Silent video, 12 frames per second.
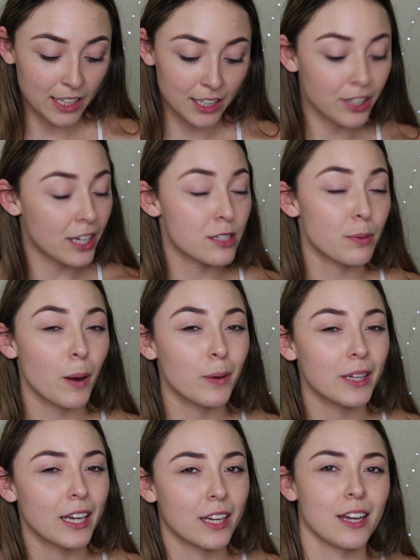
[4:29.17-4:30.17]
you guys are
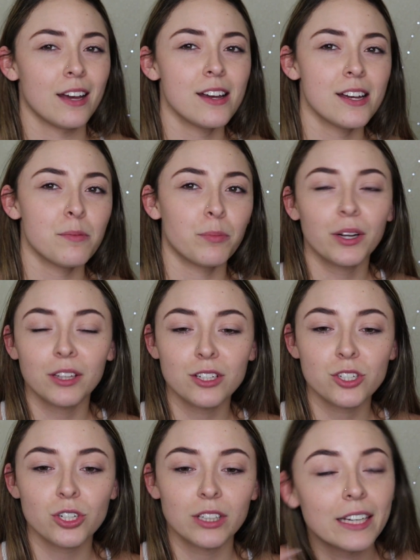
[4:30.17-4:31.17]
probably like, huh? Birth
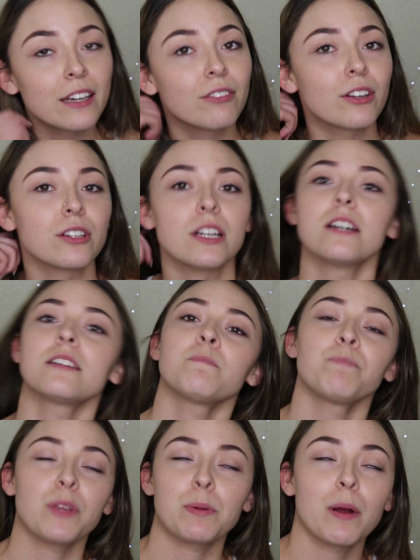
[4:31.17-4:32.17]
control, like if you're
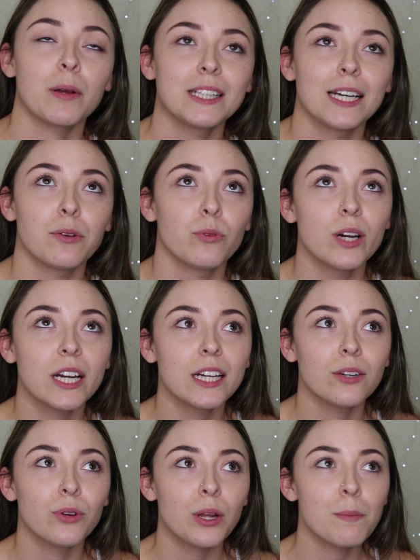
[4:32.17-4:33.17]
young, you're probably like,
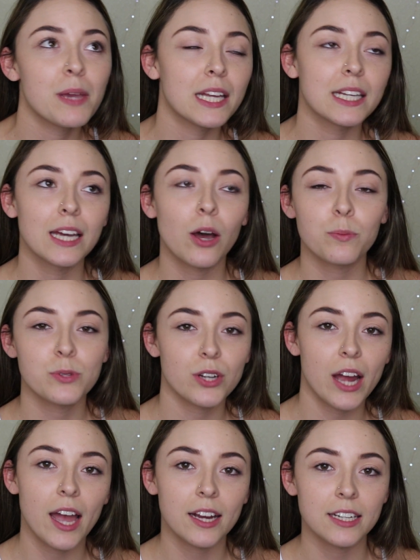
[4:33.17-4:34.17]
what? What do you mean it helps
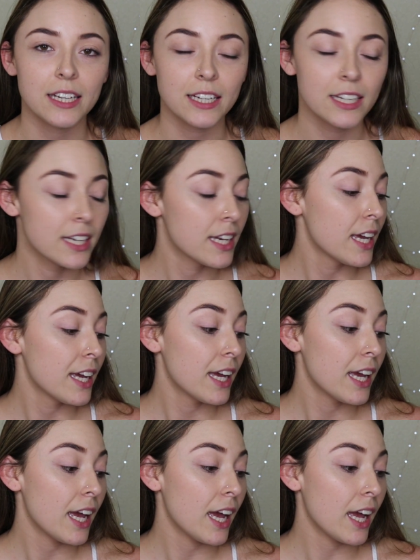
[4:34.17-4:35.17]
your acne?
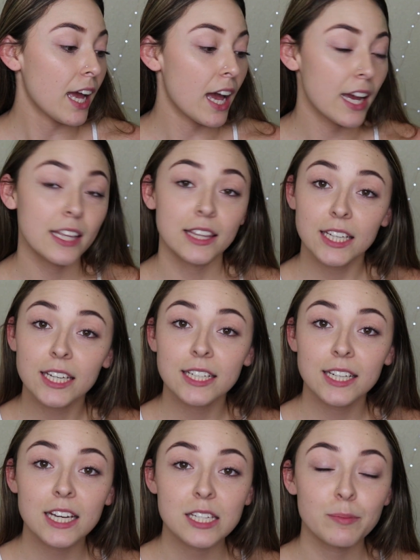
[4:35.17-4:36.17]
I think
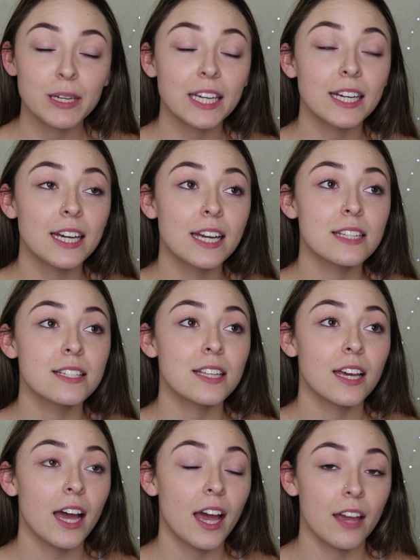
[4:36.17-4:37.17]
it does because
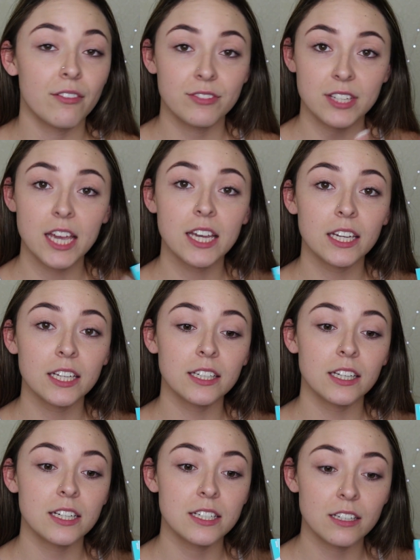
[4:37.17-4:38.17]
I've
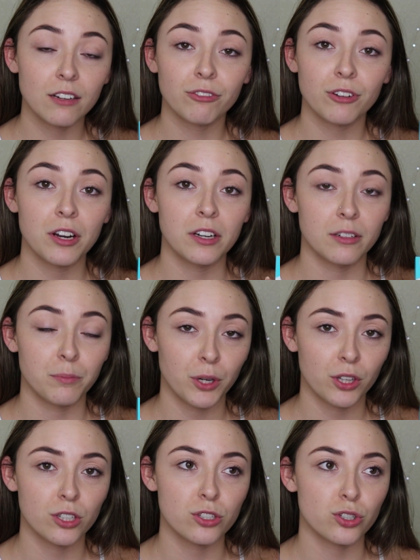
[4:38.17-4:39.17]
taken a different
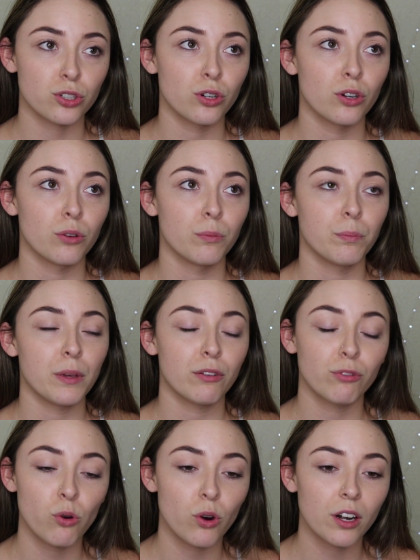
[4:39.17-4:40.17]
birth control
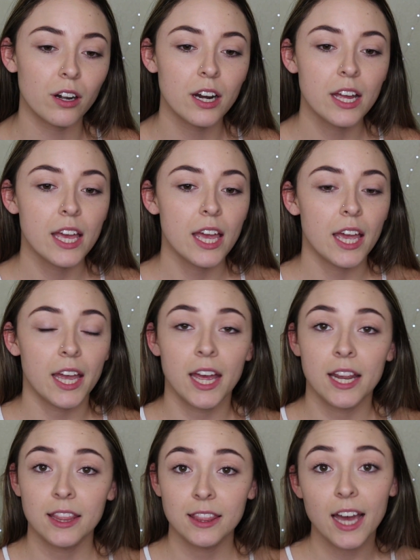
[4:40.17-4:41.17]
before,
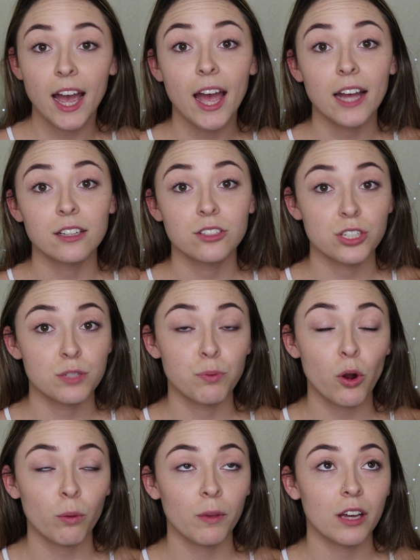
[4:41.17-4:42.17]
and that just
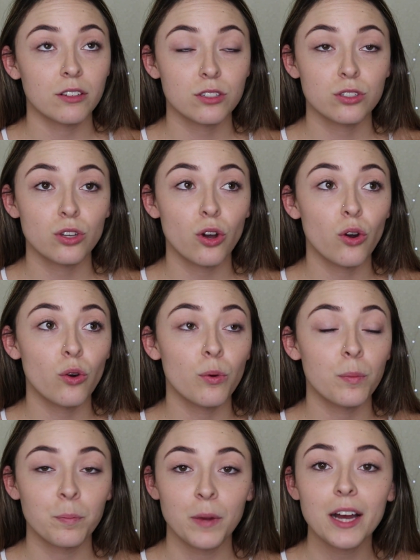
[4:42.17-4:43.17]
broke me out
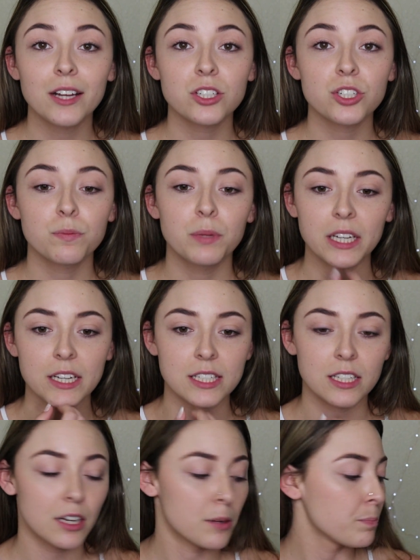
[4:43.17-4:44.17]
so much because